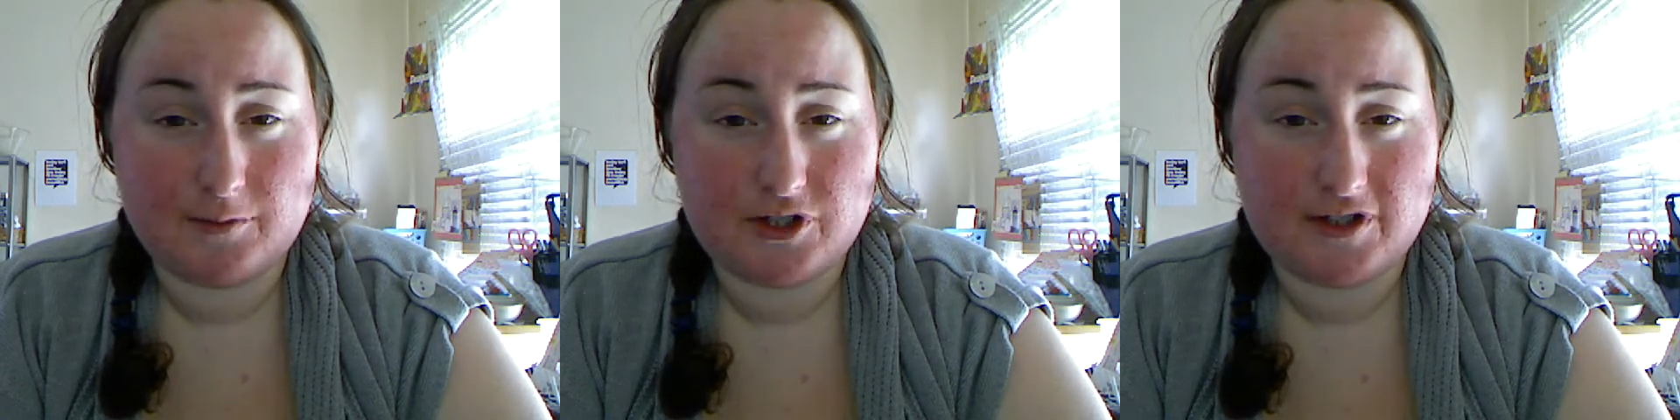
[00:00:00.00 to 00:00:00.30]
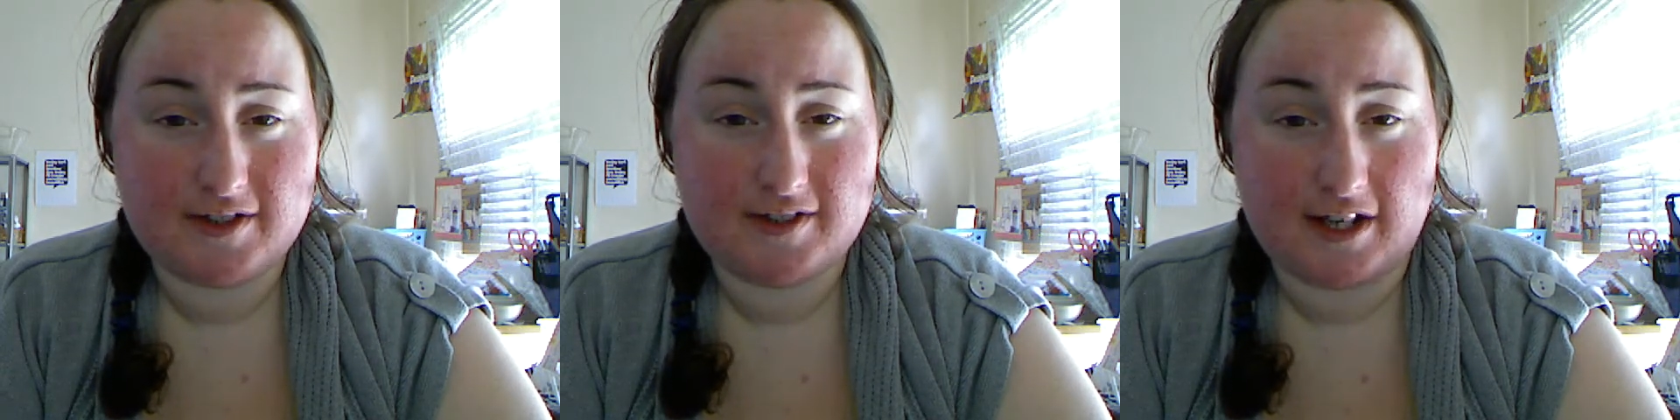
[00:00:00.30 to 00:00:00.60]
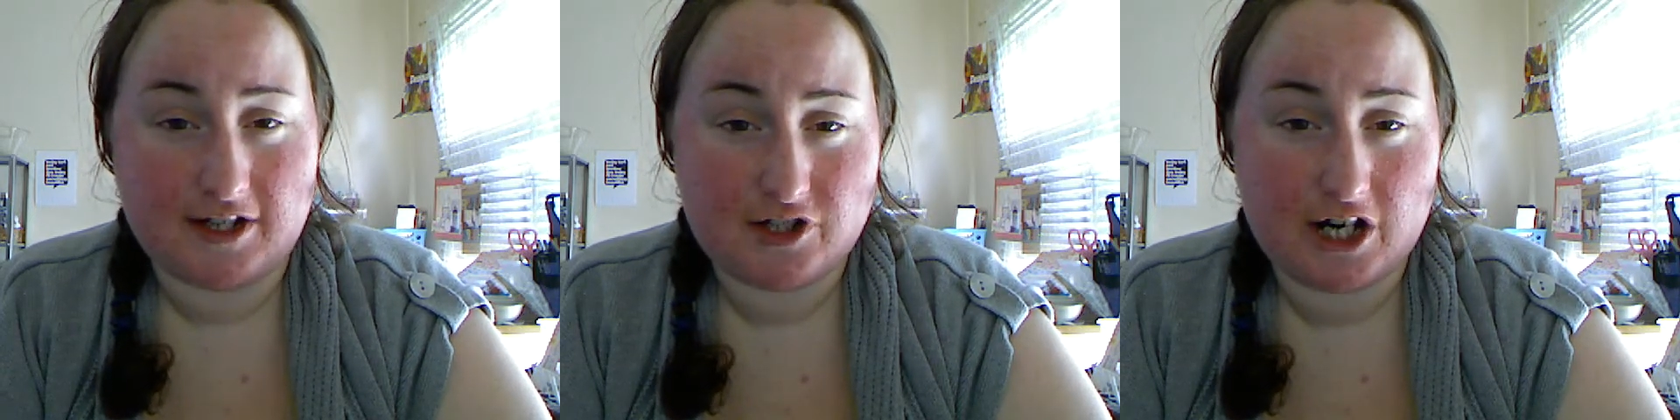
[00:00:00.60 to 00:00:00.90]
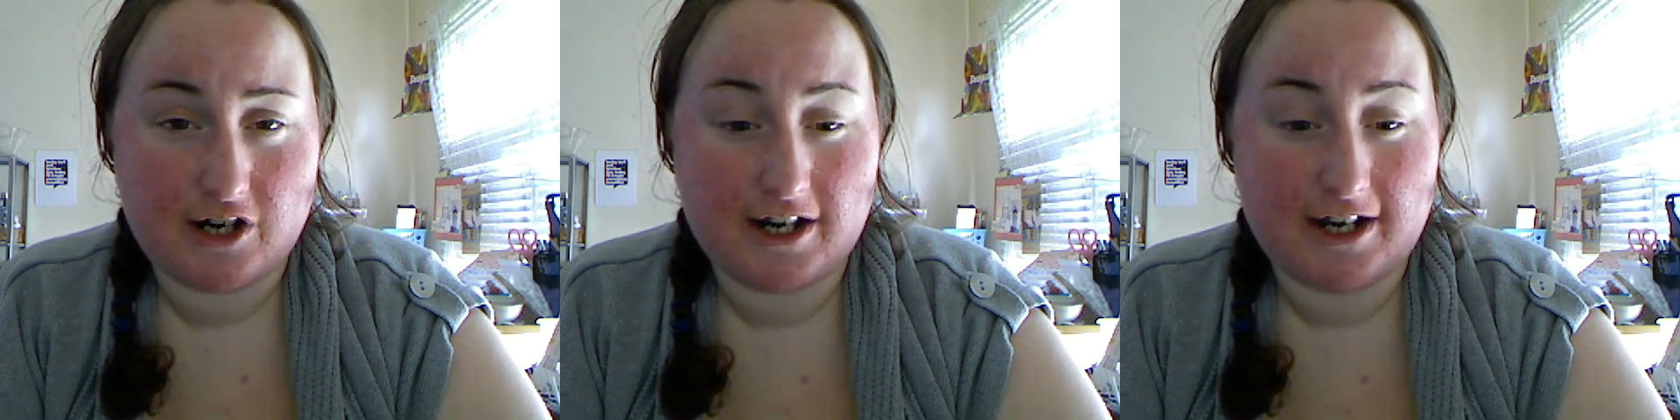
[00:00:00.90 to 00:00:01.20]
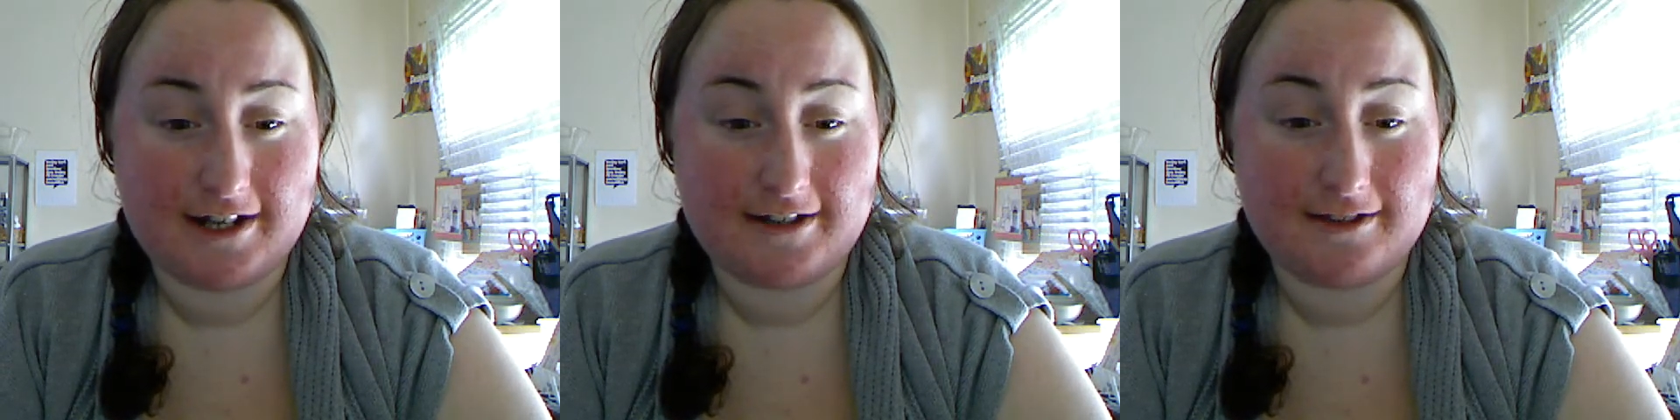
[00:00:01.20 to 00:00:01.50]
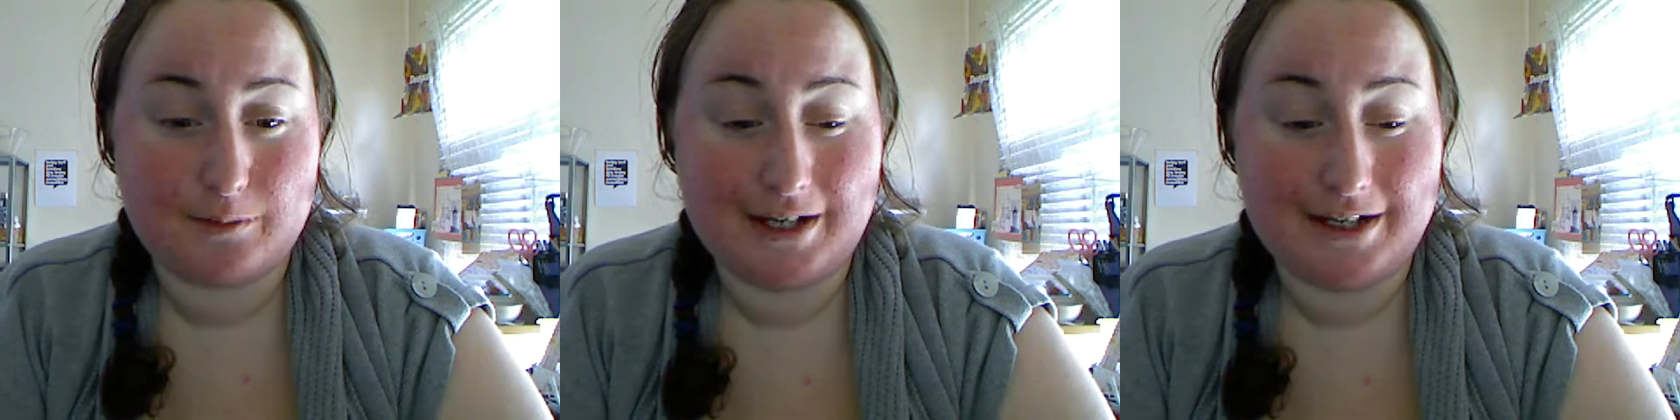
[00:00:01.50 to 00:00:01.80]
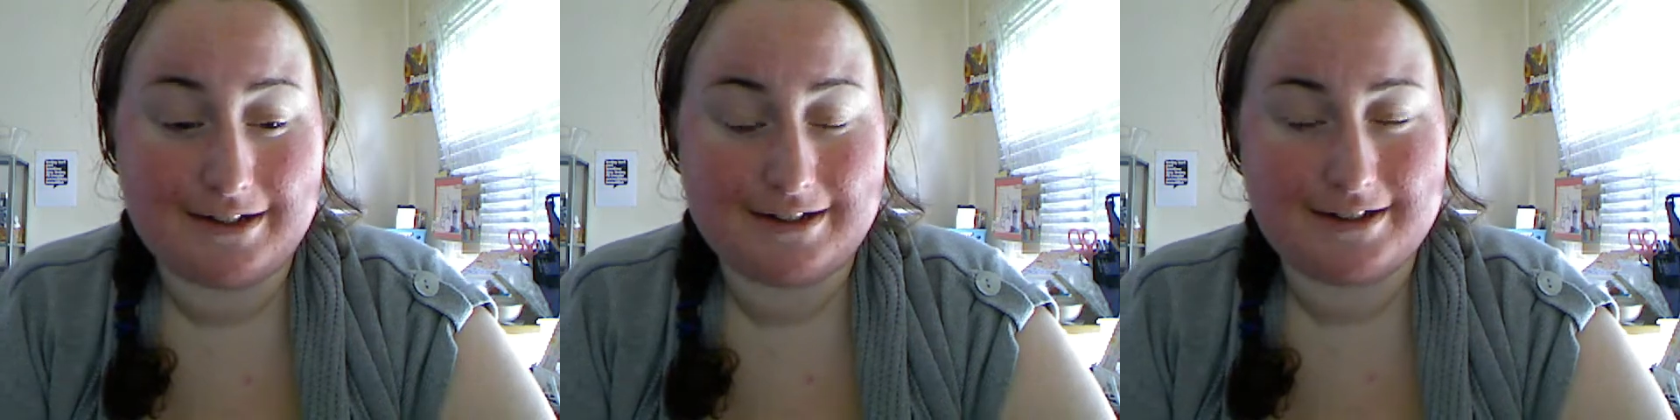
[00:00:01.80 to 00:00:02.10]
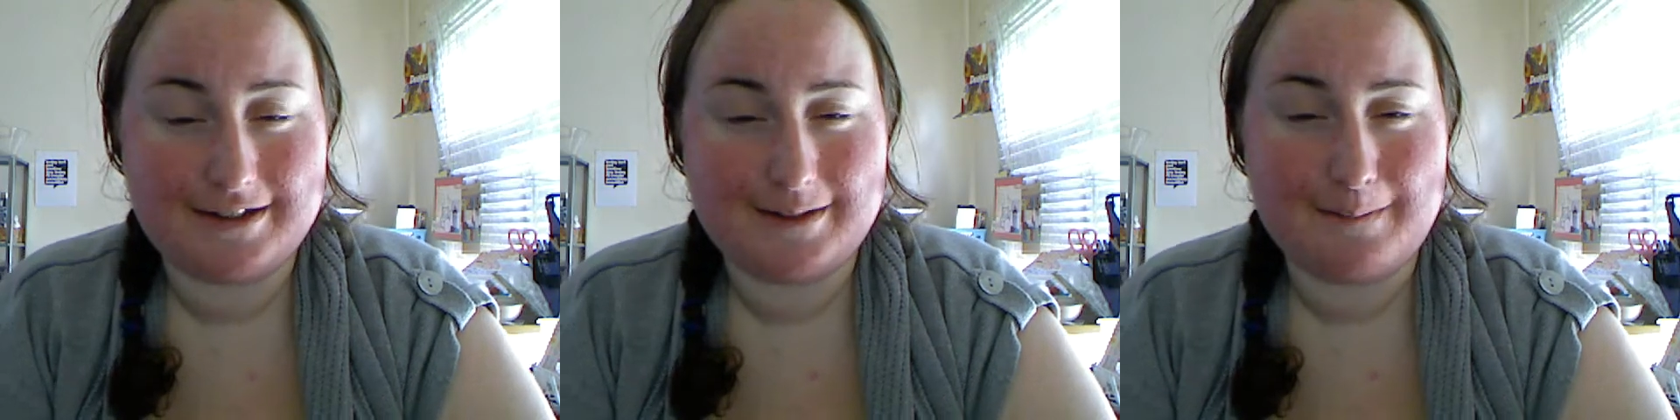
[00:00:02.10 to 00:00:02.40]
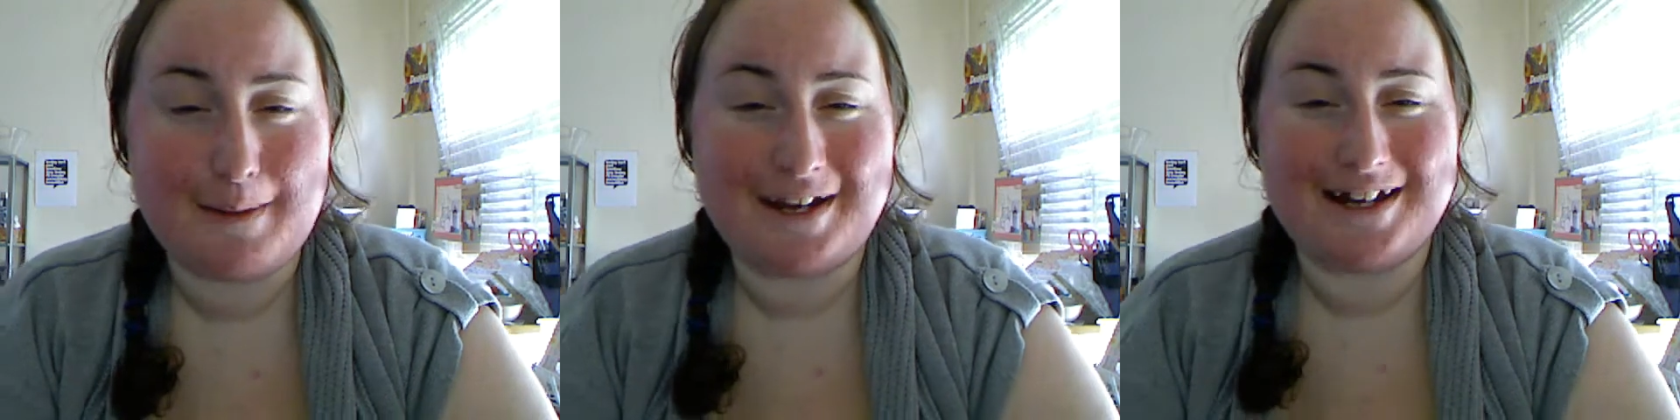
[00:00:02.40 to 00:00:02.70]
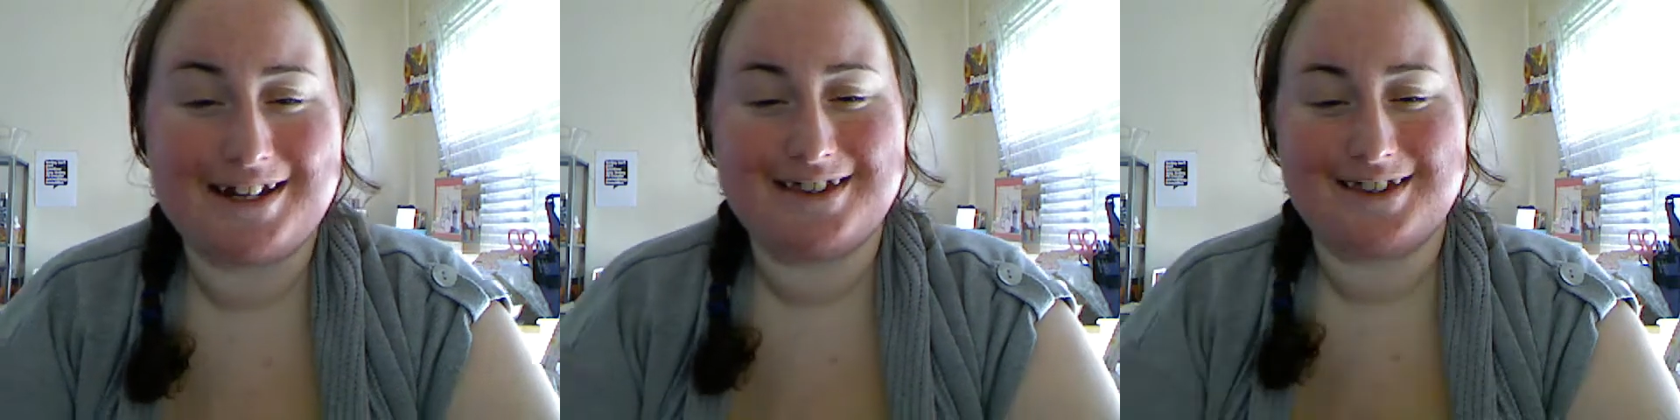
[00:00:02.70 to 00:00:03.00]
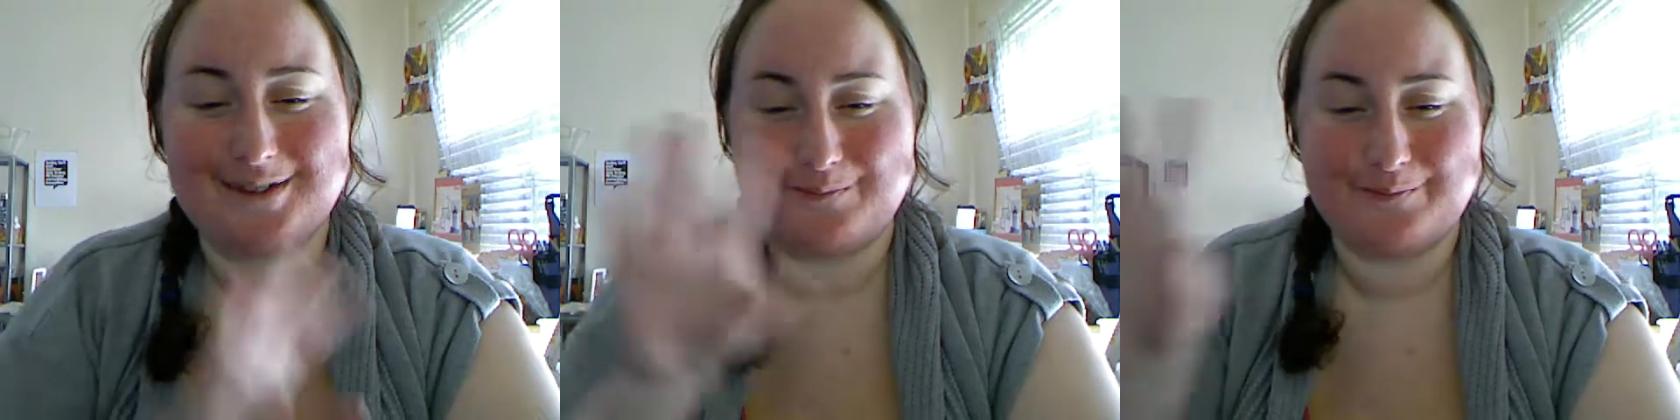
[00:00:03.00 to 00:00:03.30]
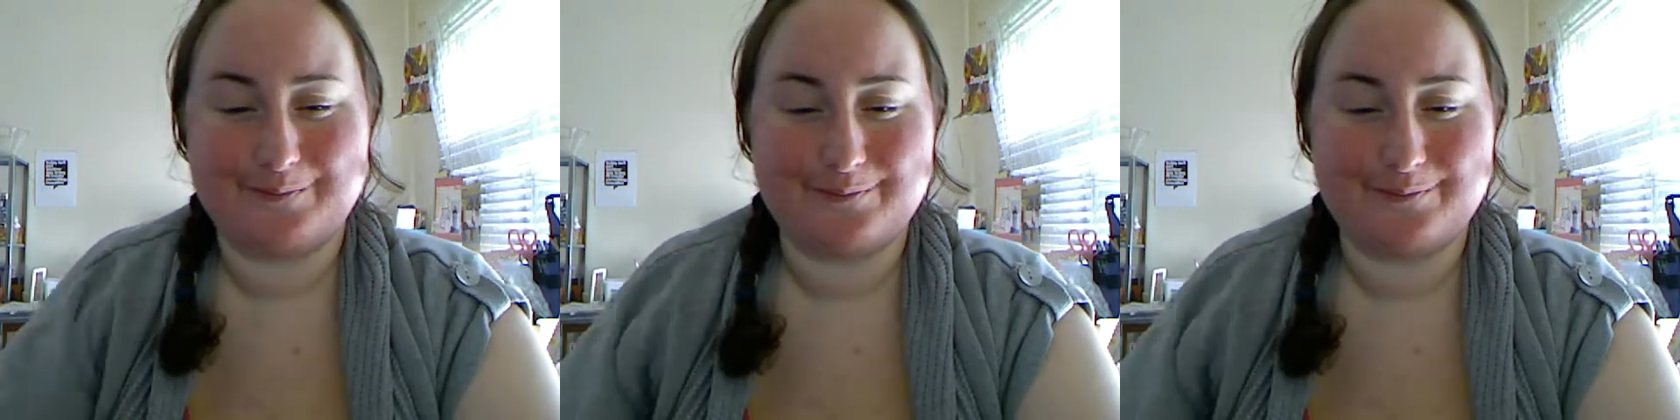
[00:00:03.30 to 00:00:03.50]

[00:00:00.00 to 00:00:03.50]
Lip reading: which is stationery and sweets. Bye, guys.